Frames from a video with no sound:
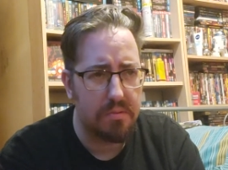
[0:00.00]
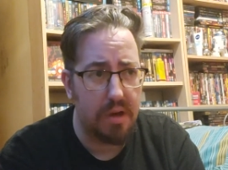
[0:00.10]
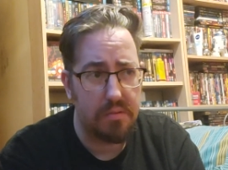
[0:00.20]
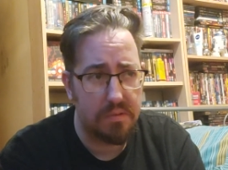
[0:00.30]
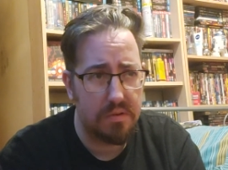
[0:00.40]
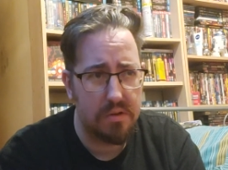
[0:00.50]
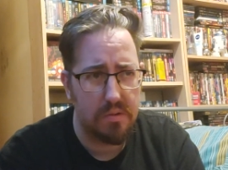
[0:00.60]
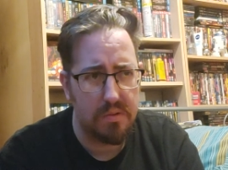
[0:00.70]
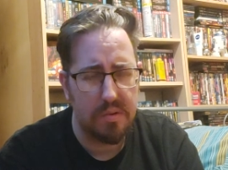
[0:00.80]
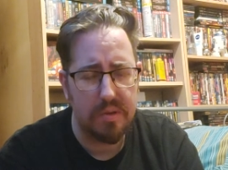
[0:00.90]
Well,
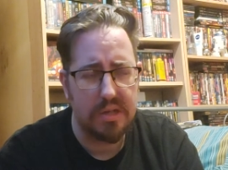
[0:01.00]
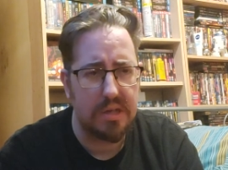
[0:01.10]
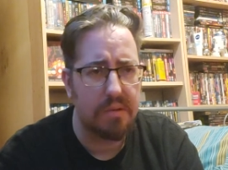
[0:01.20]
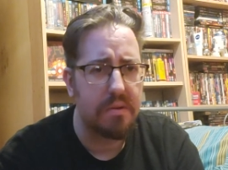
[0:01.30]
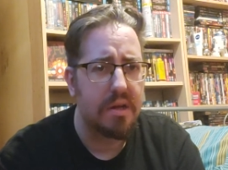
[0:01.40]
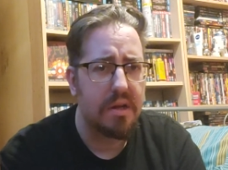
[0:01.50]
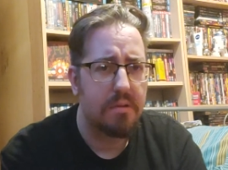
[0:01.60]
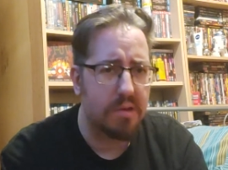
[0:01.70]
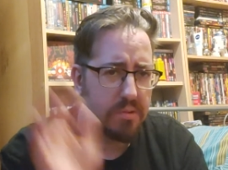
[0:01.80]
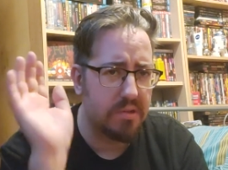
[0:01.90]
2-3 weeks ago,
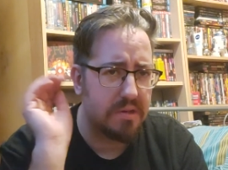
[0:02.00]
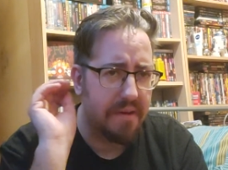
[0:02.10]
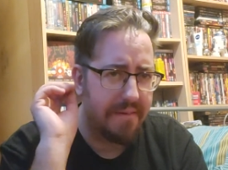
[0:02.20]
which was